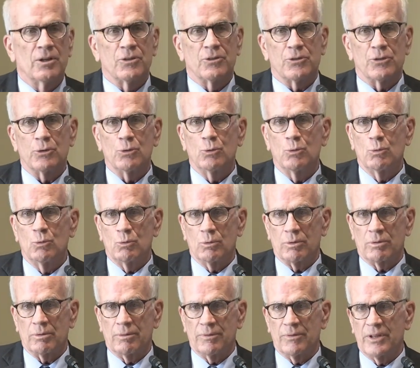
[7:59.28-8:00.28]
to
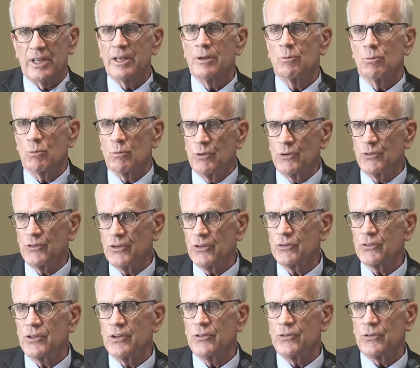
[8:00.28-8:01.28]
then
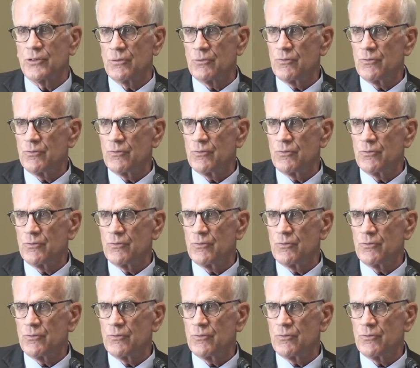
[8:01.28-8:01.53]
resistance and